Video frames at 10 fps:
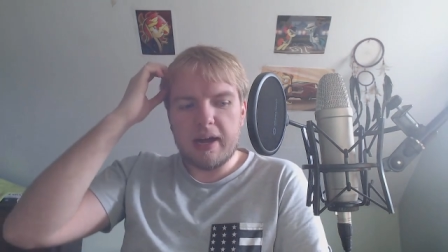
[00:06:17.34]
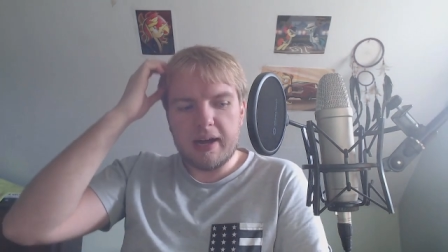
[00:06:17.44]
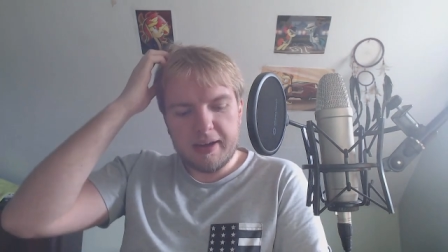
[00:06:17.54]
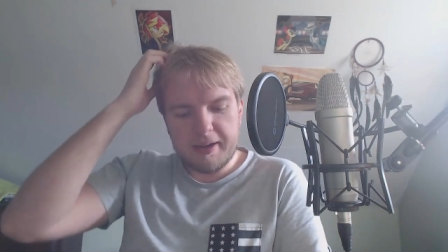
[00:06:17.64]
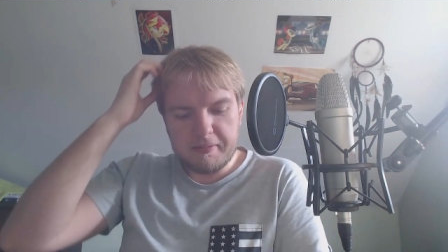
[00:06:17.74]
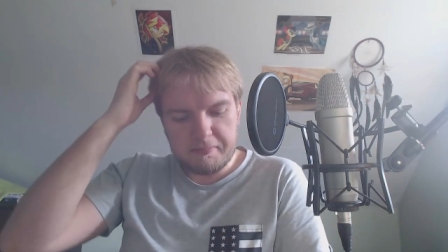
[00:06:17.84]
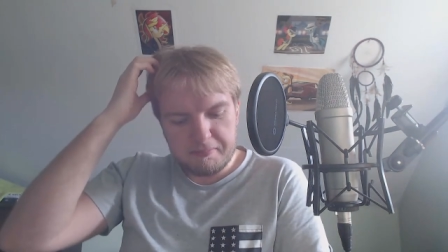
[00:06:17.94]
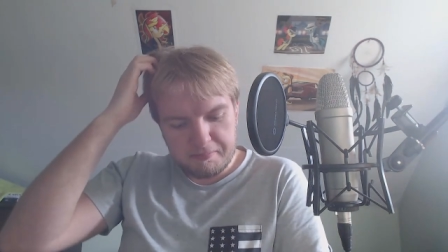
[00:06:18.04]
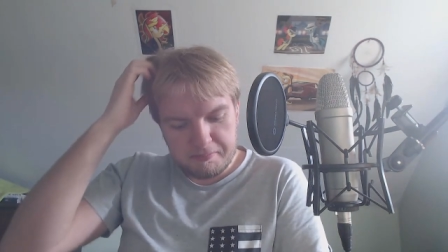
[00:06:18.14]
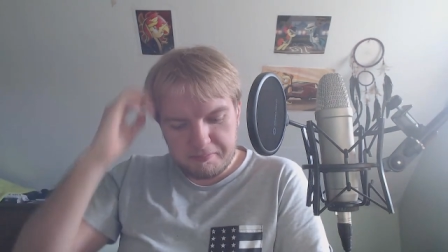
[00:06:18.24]

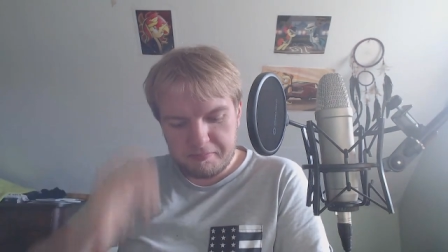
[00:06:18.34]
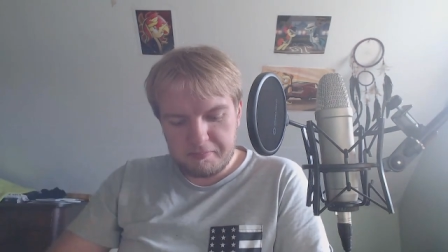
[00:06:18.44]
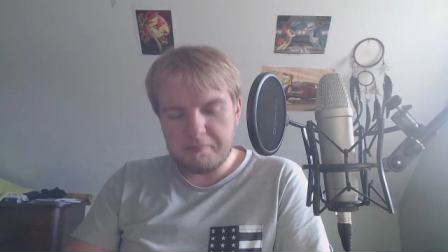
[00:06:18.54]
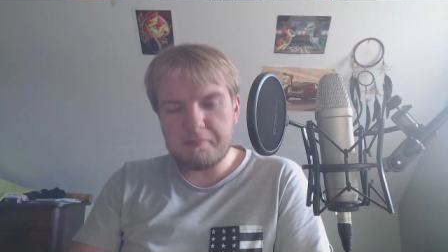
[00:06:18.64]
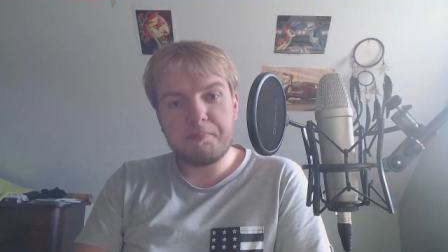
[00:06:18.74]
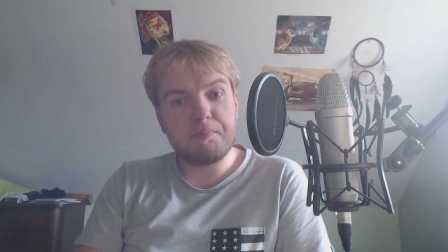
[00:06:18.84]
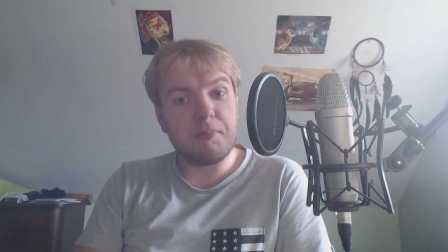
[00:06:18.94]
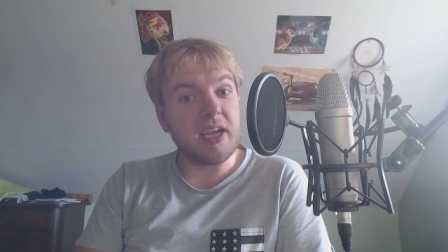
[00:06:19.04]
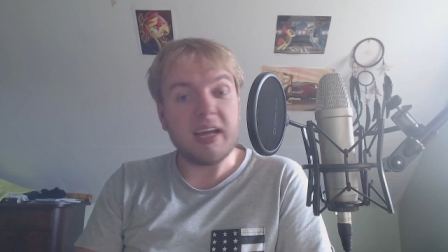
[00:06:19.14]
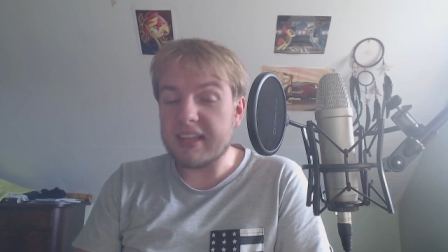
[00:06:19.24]
Um,
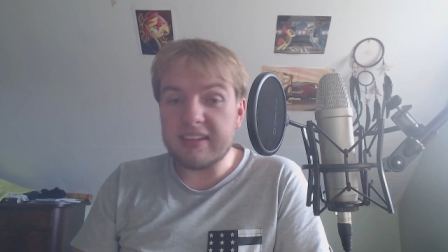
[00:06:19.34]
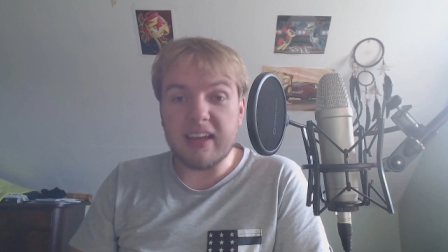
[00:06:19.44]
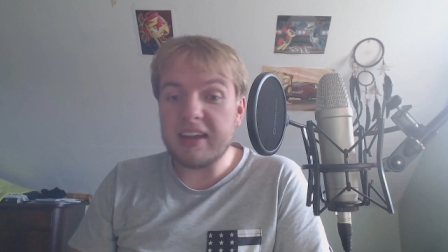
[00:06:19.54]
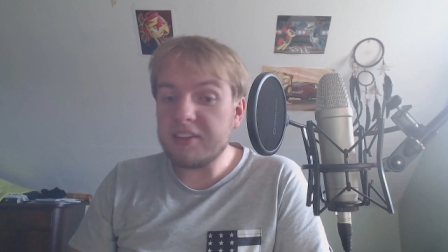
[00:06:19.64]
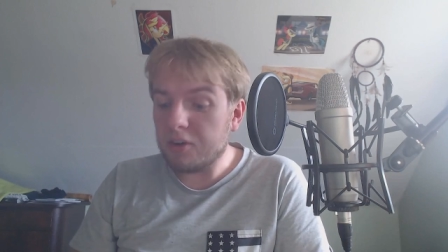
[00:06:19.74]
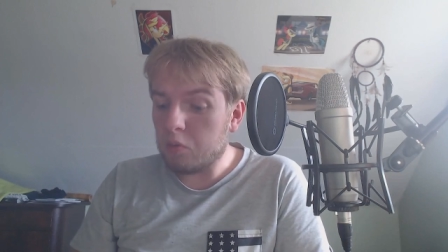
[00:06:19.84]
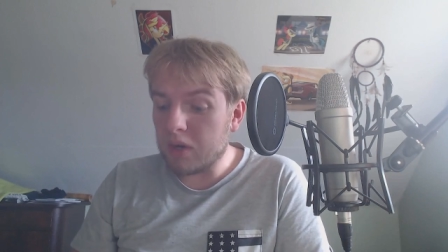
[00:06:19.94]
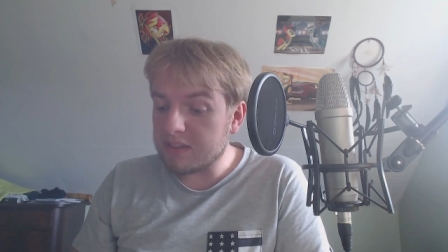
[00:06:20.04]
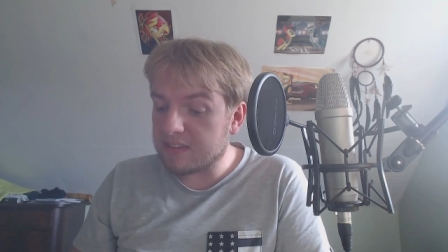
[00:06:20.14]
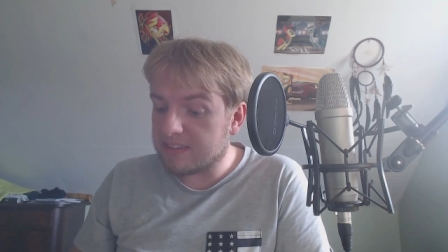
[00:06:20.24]
but yeah, this, I don't know
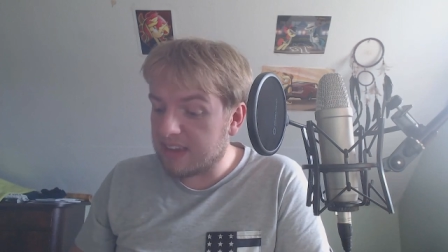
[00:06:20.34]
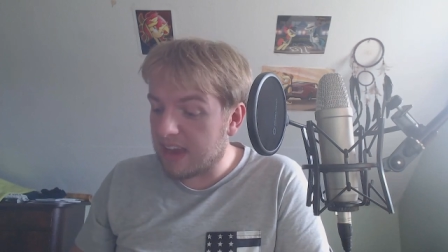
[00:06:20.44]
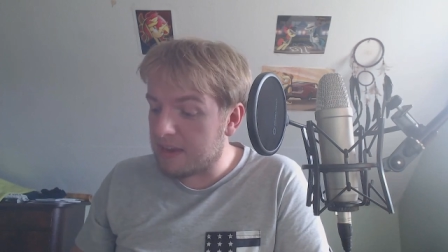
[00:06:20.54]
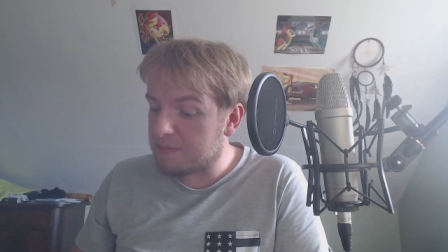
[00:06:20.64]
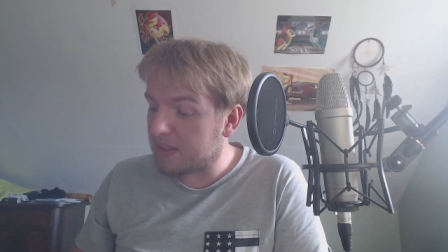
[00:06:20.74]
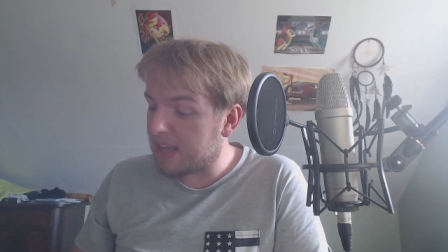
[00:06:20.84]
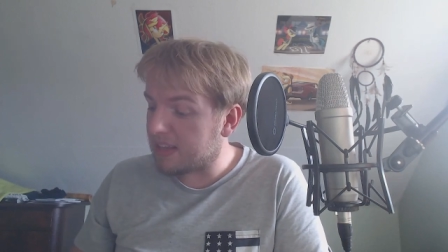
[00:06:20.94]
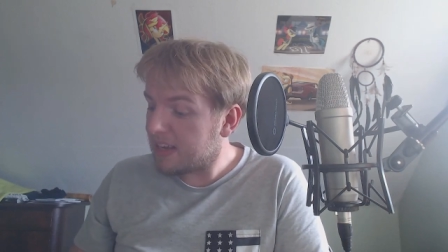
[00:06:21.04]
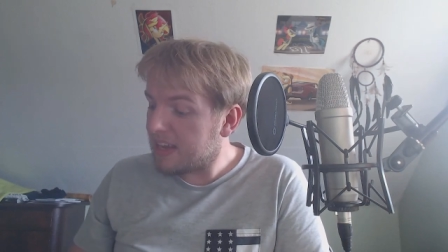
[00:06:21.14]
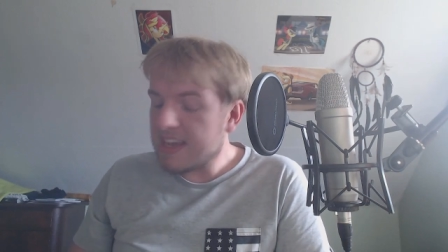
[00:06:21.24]
what else to say, but
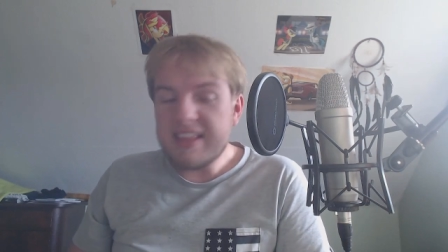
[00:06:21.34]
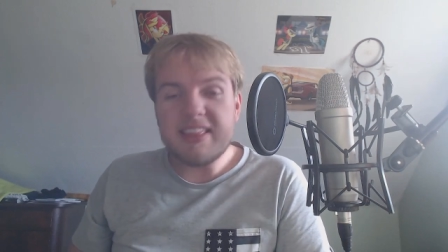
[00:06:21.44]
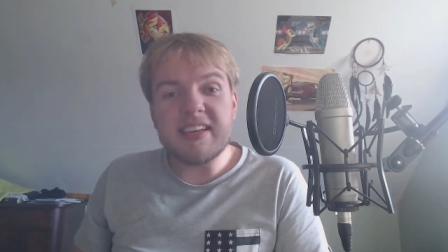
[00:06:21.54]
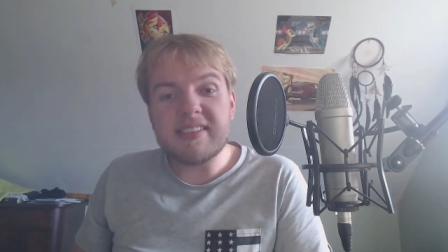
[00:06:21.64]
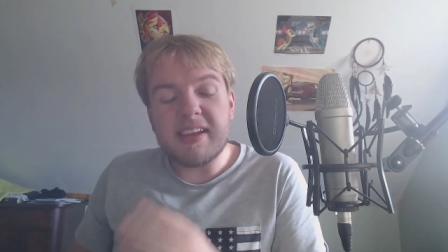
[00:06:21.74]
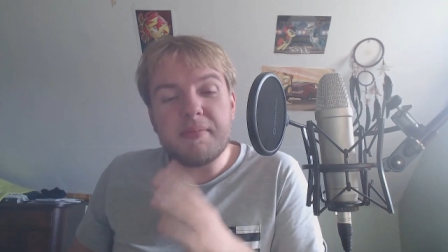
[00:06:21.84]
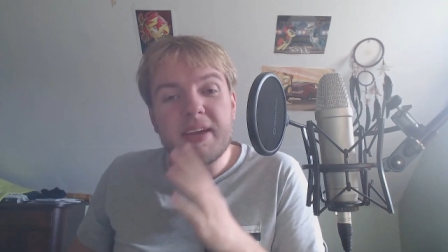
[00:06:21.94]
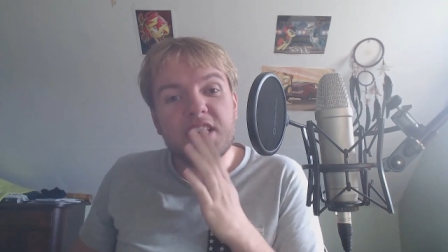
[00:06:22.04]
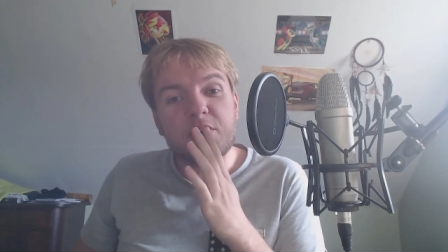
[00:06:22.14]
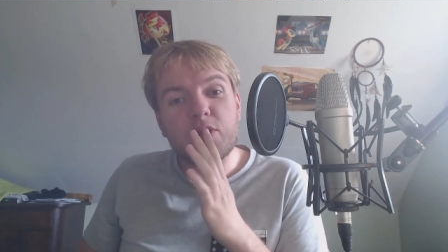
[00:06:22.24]
that this
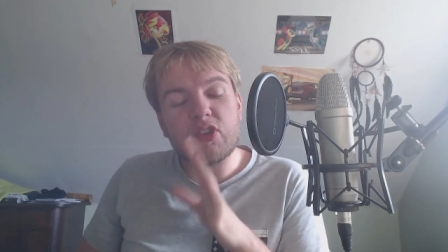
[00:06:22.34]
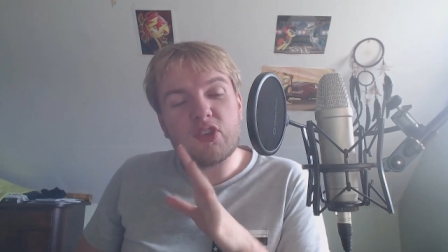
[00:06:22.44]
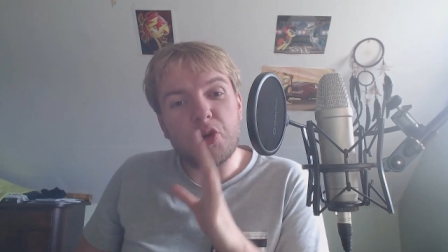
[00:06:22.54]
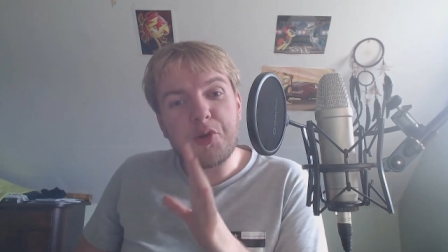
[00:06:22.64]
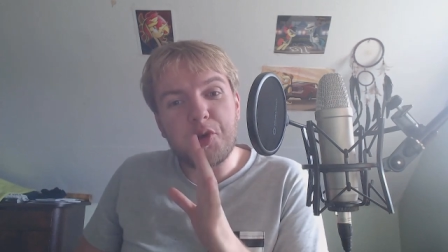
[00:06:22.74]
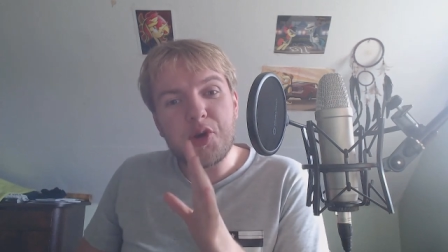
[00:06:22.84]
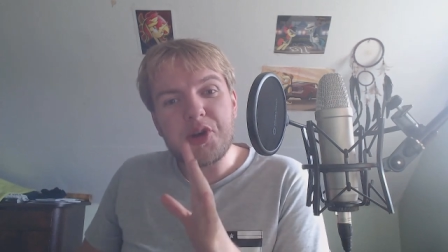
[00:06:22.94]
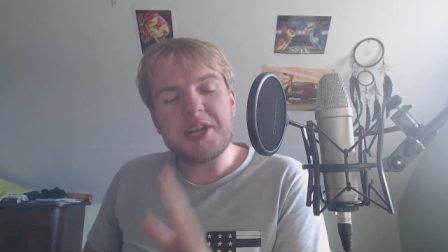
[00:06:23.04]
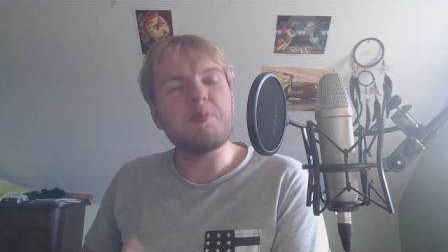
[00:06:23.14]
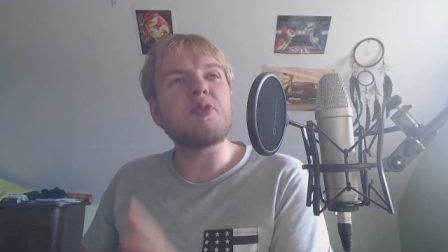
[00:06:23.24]
animation was so
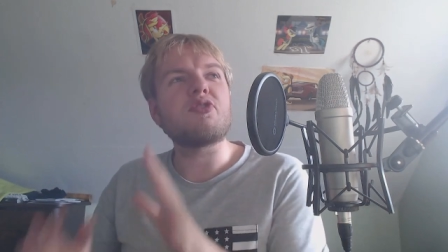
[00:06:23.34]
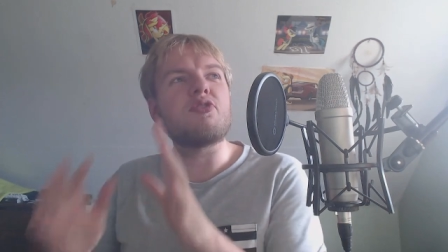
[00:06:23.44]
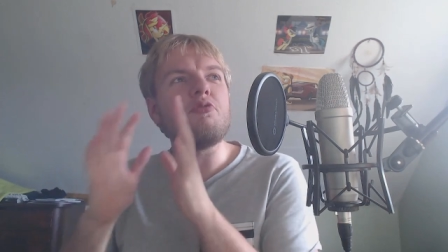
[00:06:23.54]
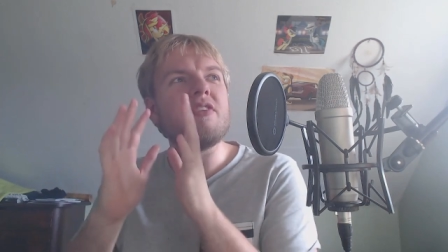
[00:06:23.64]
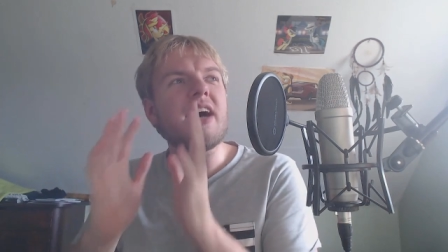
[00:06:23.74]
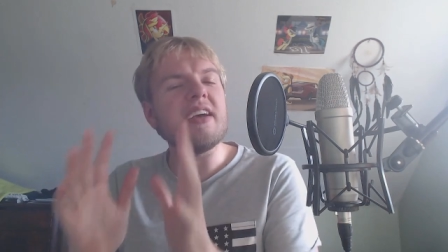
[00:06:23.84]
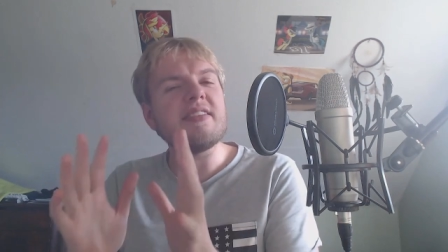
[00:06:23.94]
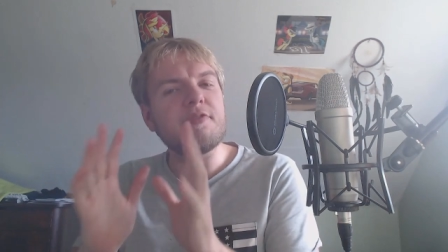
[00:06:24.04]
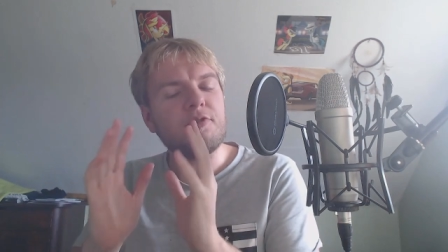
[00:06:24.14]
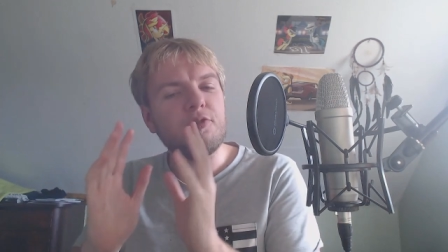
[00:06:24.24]
good. It was so
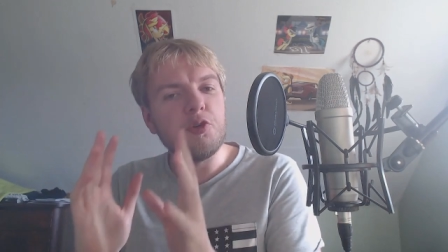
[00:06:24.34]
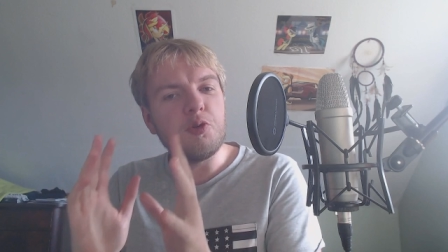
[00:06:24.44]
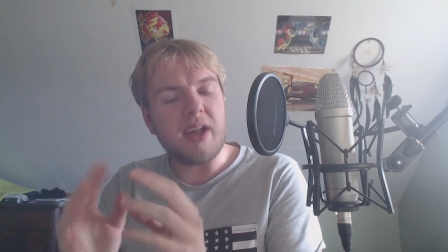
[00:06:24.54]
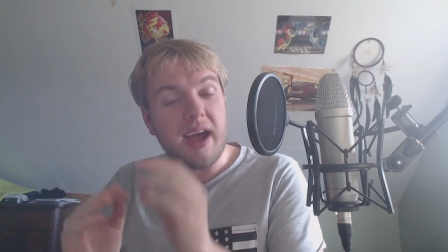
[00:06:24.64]
nice and fluid.